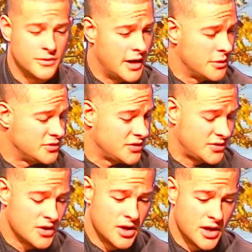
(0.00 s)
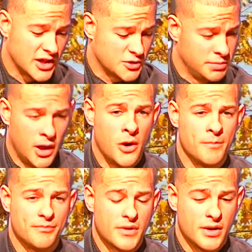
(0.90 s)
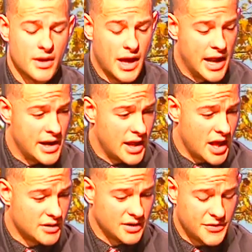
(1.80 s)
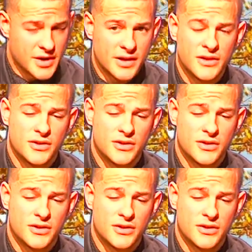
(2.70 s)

I would just explode. Yeah. And the thing is,